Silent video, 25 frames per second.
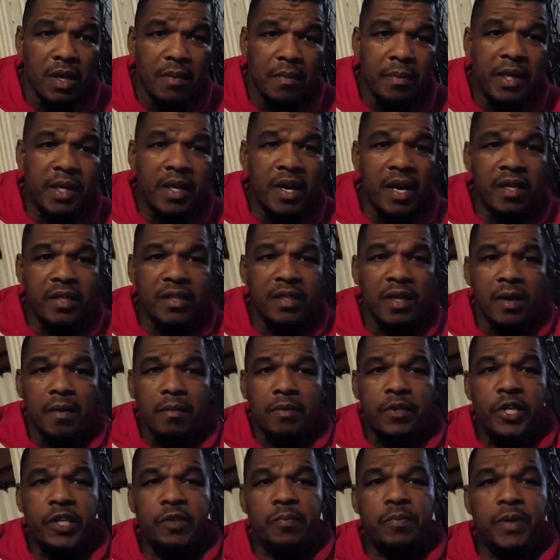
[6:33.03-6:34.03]
Because
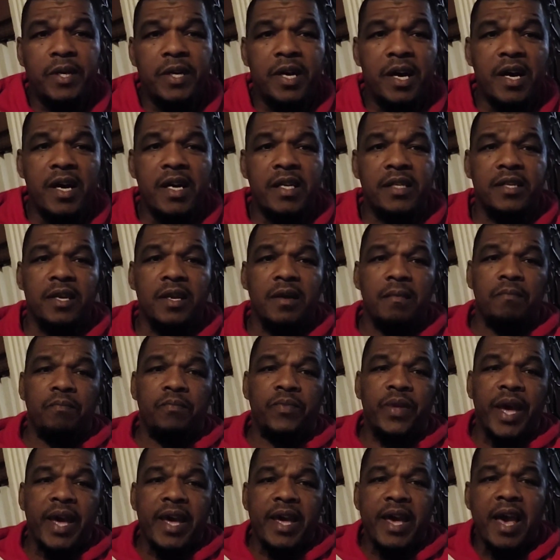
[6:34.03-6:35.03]
just because
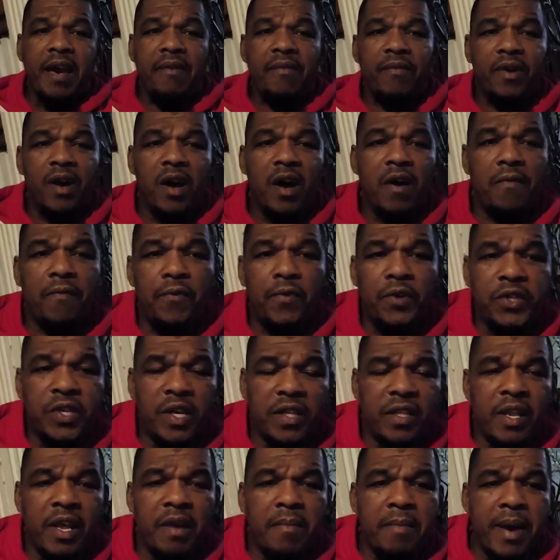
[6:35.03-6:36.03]
they have love for each
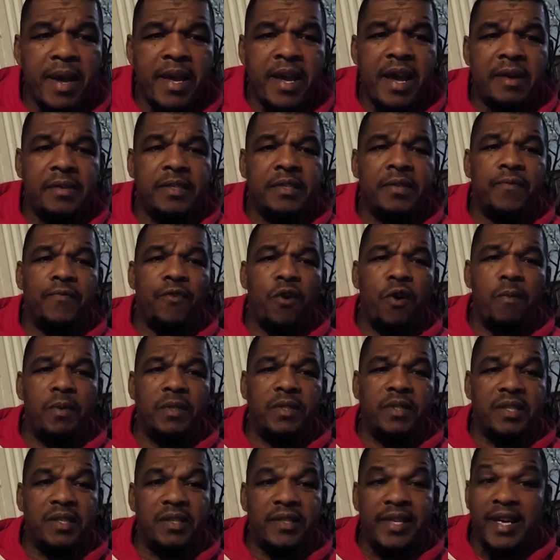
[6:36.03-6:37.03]
other, they might have some form
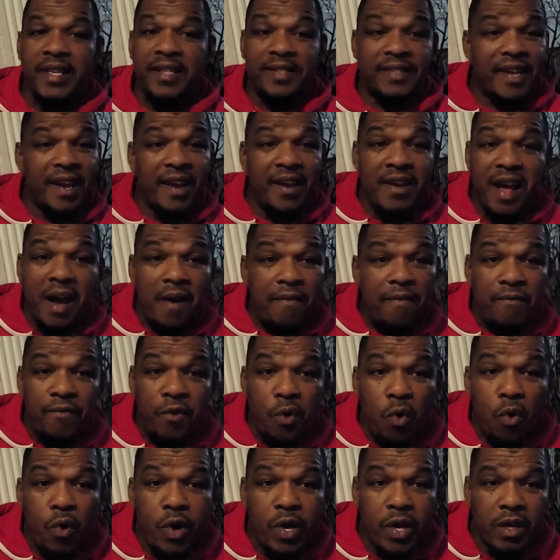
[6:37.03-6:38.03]
of success, they're not
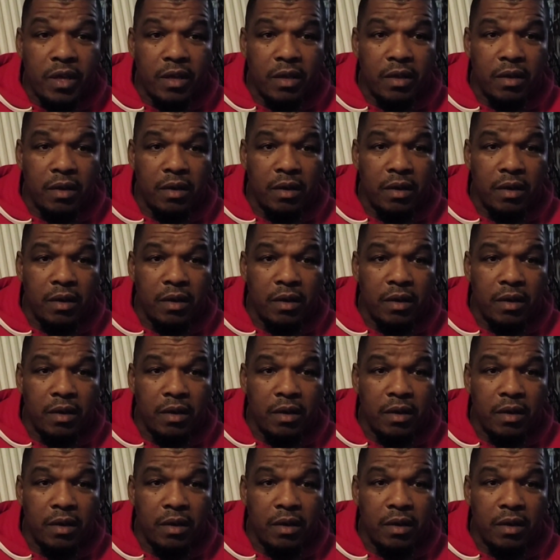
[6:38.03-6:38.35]
void